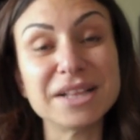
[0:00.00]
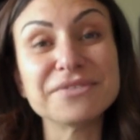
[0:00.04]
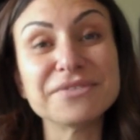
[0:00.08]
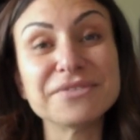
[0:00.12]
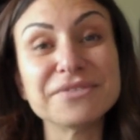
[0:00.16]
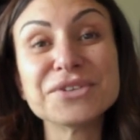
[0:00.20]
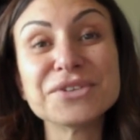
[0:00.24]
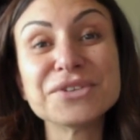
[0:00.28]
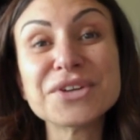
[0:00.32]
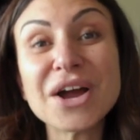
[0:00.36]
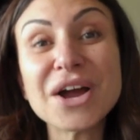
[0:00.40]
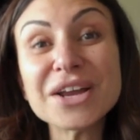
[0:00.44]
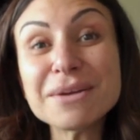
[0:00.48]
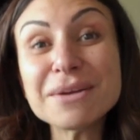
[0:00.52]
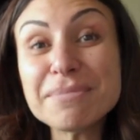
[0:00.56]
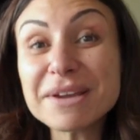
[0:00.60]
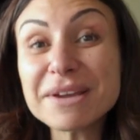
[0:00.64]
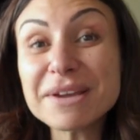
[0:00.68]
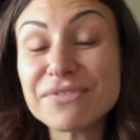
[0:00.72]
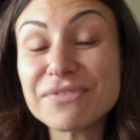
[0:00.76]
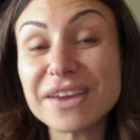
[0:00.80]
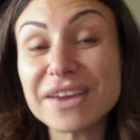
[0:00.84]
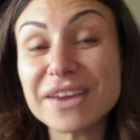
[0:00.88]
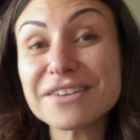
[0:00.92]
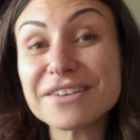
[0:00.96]
If you're not a big
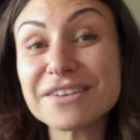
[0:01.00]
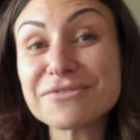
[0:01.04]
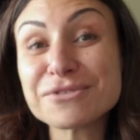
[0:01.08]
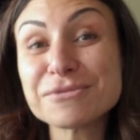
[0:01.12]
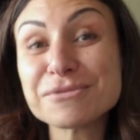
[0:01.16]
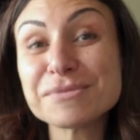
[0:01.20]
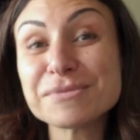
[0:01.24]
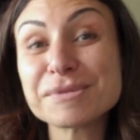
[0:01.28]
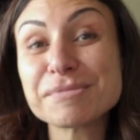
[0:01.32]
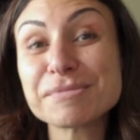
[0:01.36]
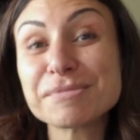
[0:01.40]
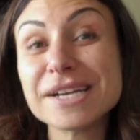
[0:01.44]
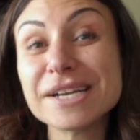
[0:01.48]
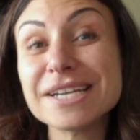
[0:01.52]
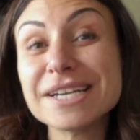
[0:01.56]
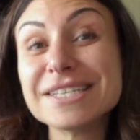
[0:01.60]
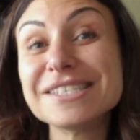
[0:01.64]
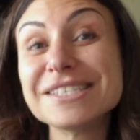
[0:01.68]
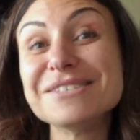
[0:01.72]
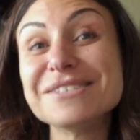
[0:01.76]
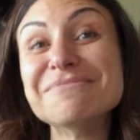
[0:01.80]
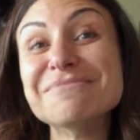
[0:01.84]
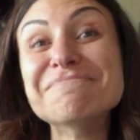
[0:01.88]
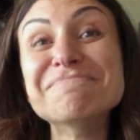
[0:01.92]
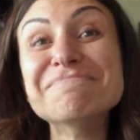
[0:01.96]
fan of room sprays,
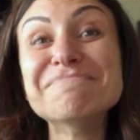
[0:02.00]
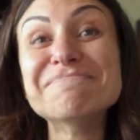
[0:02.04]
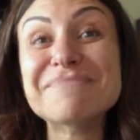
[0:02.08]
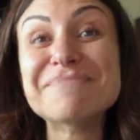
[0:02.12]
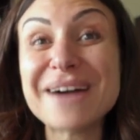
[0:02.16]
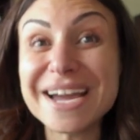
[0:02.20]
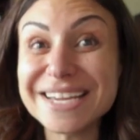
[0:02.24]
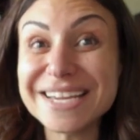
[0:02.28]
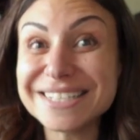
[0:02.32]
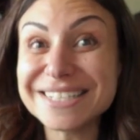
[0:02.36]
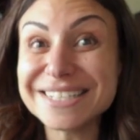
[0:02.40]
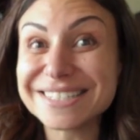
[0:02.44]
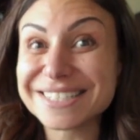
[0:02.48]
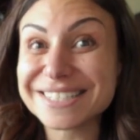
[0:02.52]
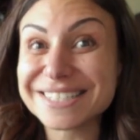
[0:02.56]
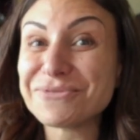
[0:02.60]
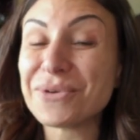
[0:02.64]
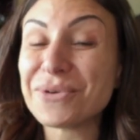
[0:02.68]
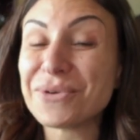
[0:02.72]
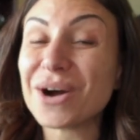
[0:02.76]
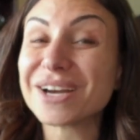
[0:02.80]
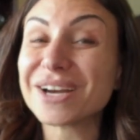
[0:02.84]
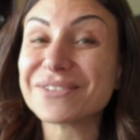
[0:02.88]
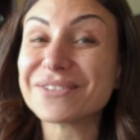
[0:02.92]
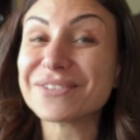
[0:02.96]
you might
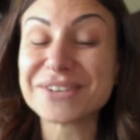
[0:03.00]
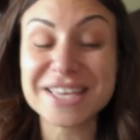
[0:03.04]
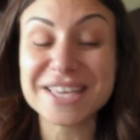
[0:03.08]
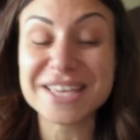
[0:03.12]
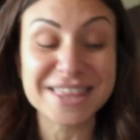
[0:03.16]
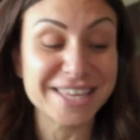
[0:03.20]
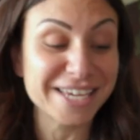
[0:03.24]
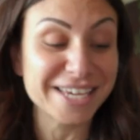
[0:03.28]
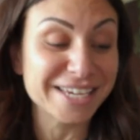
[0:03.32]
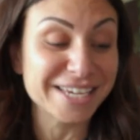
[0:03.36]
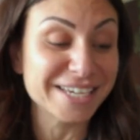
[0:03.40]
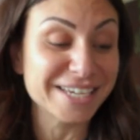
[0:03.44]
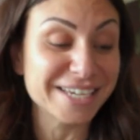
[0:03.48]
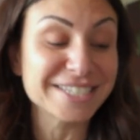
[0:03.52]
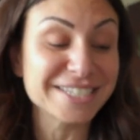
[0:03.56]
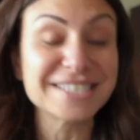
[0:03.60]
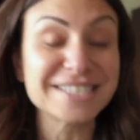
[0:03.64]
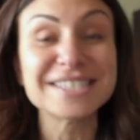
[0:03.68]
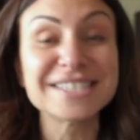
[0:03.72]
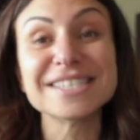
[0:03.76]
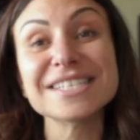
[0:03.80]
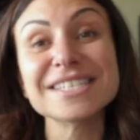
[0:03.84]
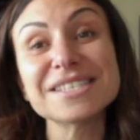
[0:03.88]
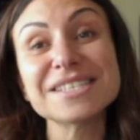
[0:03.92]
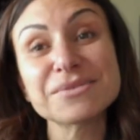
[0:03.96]
want to rethink it because
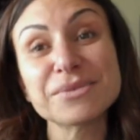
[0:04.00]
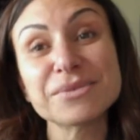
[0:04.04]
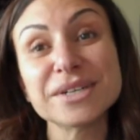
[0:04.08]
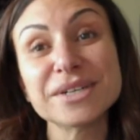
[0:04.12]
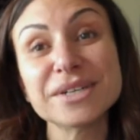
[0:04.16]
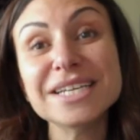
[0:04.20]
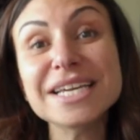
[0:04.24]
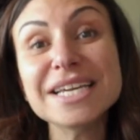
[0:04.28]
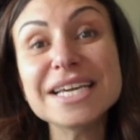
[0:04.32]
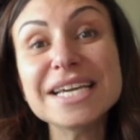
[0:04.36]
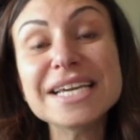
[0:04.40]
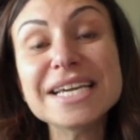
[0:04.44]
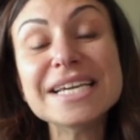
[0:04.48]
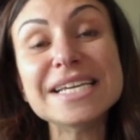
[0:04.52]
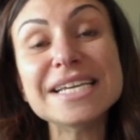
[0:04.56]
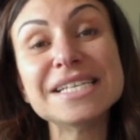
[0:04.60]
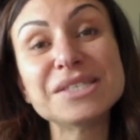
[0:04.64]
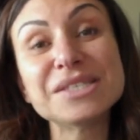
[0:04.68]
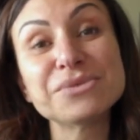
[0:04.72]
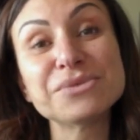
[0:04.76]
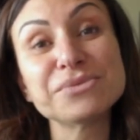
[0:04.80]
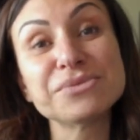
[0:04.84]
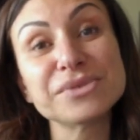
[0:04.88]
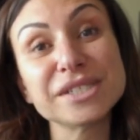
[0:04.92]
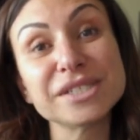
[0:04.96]
this one
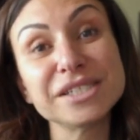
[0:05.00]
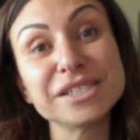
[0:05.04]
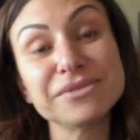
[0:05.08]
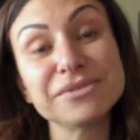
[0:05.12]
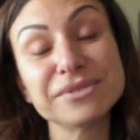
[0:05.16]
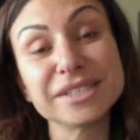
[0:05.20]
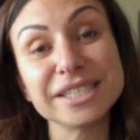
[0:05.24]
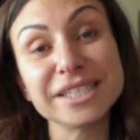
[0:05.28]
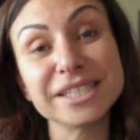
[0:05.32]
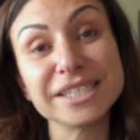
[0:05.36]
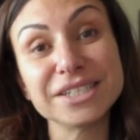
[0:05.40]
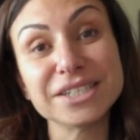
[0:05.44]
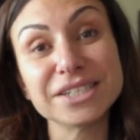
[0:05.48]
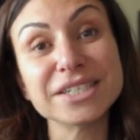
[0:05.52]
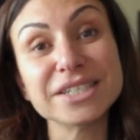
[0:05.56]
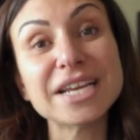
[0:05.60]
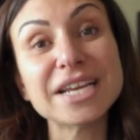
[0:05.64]
is really, really good,